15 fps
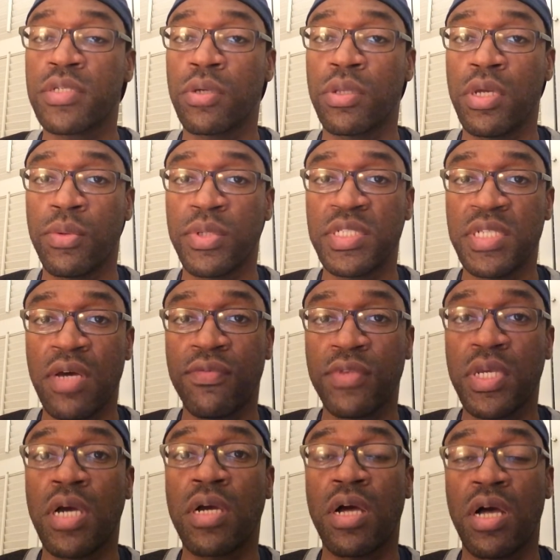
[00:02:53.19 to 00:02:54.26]
So there was
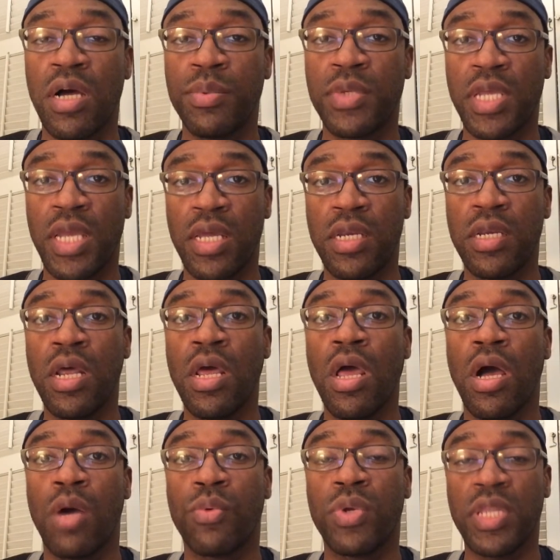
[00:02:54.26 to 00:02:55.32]
definitely a complicated
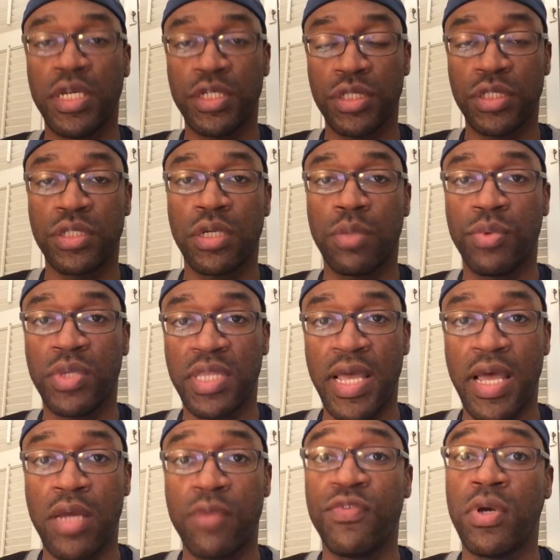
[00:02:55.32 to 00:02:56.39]
relationship with
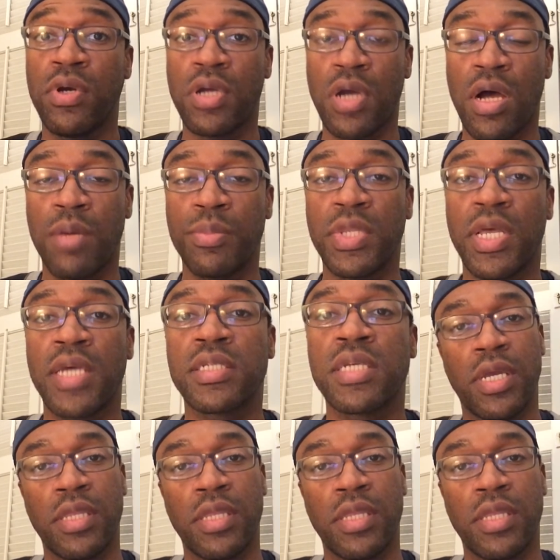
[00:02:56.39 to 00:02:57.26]
that, very complex.